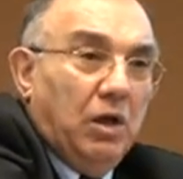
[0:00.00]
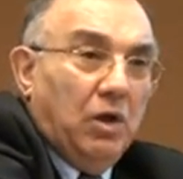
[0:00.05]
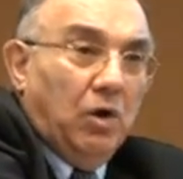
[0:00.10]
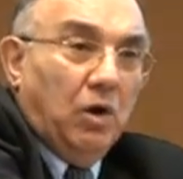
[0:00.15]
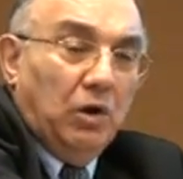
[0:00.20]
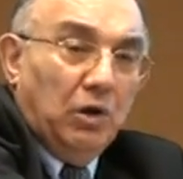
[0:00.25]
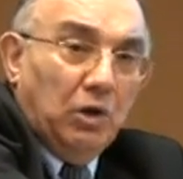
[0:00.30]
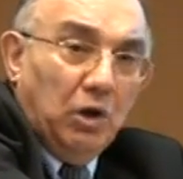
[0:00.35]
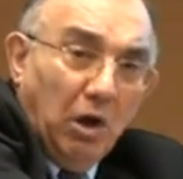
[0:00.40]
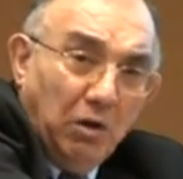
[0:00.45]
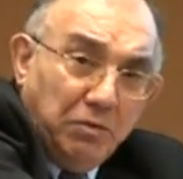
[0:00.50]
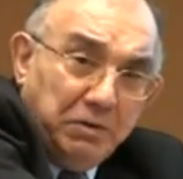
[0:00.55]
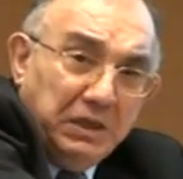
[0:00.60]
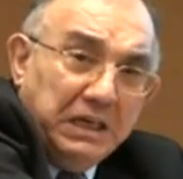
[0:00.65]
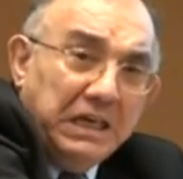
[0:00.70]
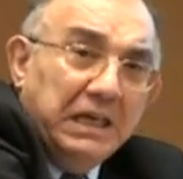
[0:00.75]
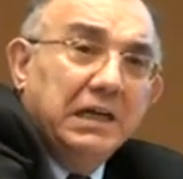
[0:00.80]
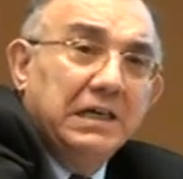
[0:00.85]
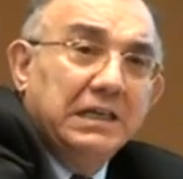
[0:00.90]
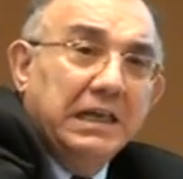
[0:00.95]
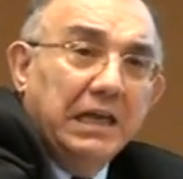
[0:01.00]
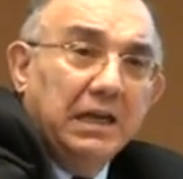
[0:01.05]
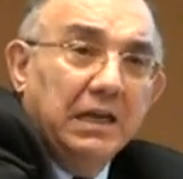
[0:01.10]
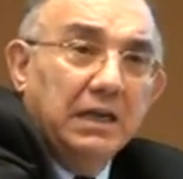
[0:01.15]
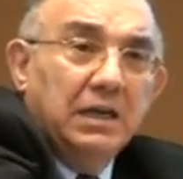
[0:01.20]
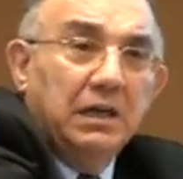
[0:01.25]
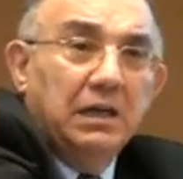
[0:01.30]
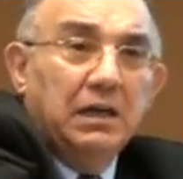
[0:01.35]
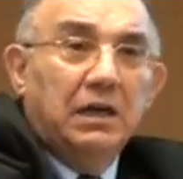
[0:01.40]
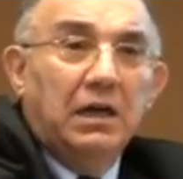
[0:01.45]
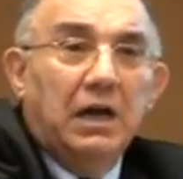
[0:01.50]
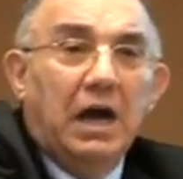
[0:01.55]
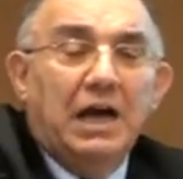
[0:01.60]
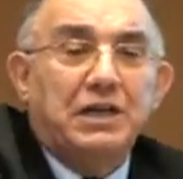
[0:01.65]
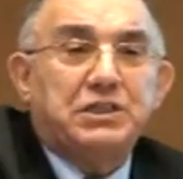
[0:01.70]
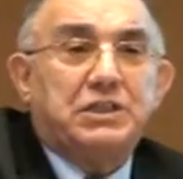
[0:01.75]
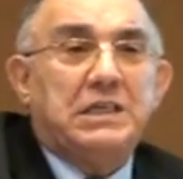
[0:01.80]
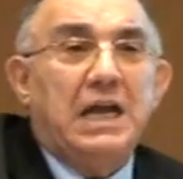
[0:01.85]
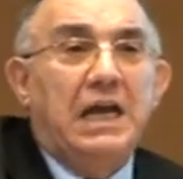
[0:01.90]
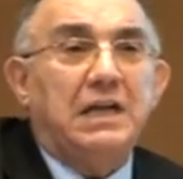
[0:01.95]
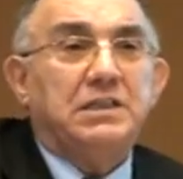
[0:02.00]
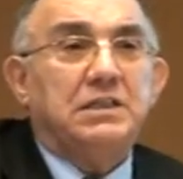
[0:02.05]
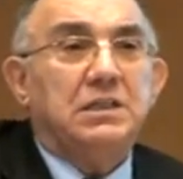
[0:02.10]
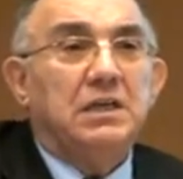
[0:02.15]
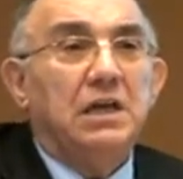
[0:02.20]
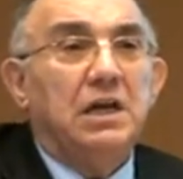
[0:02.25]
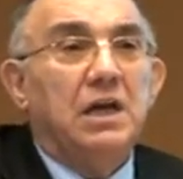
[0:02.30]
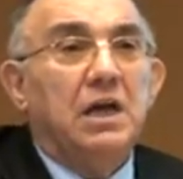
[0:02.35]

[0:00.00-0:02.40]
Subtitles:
on low-yielding assets